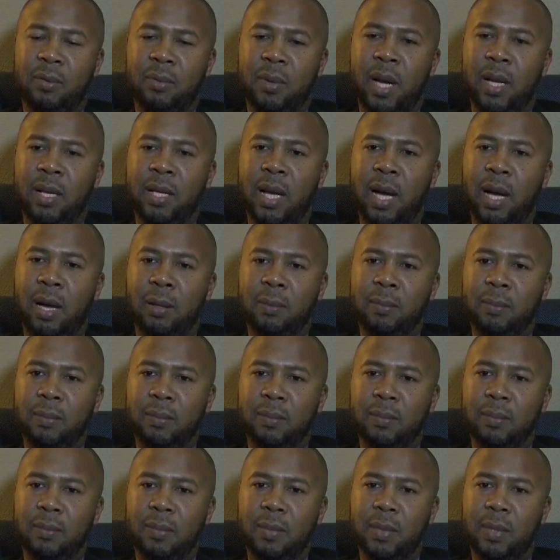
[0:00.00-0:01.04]
find out
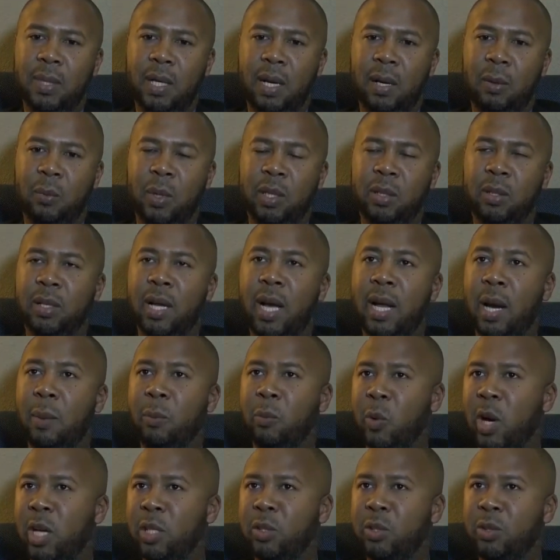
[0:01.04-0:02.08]
whether or not I'm
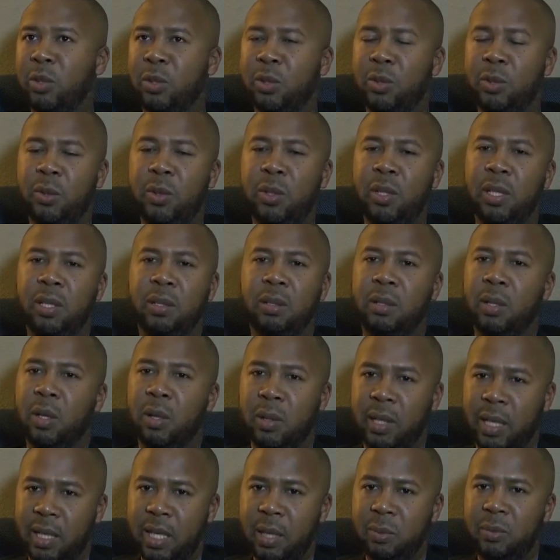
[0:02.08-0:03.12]
a registered student. You
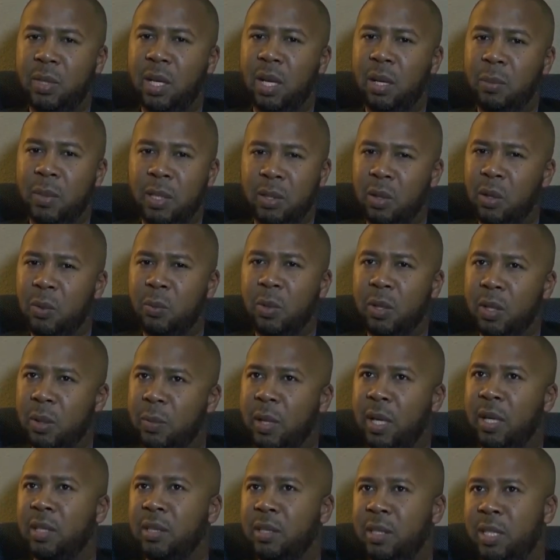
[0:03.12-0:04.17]
know, they keep telling me, don't worry
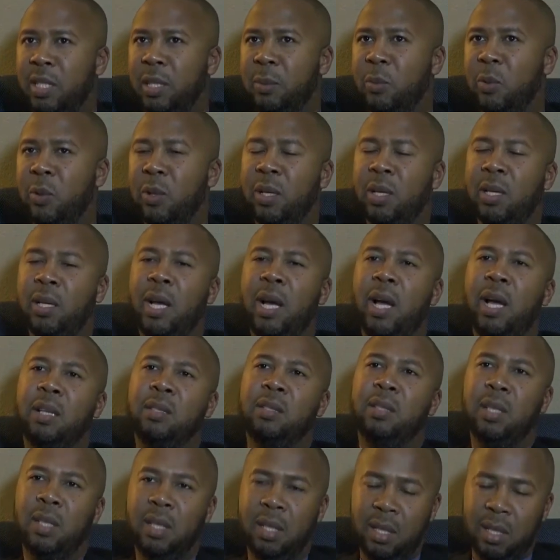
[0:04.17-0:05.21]
about it, just keep going to class.